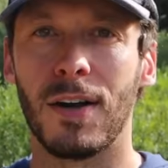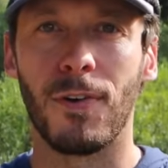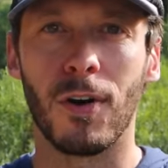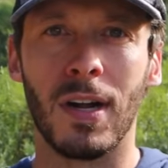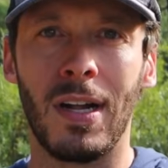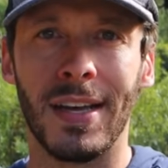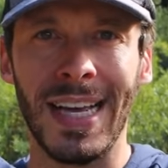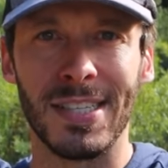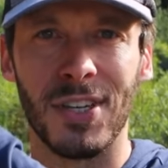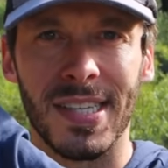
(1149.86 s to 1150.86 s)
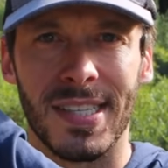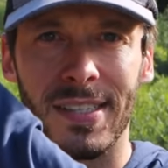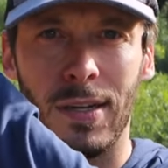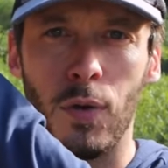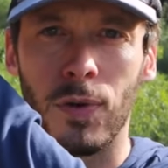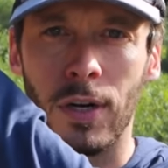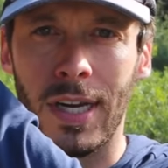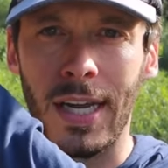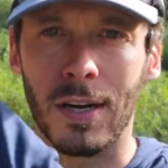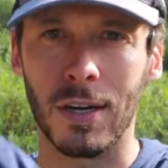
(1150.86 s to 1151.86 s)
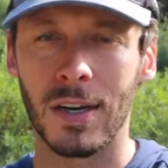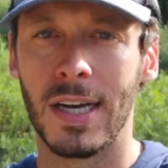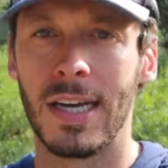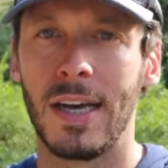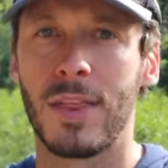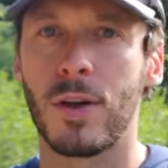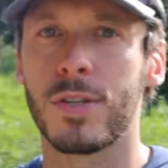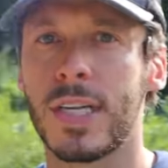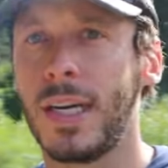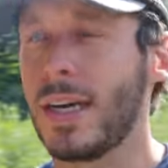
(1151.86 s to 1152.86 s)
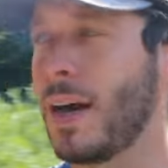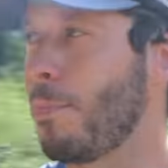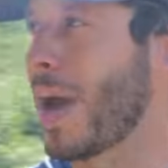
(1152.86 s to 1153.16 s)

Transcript: not far at all, I think it's just over here, there's a, a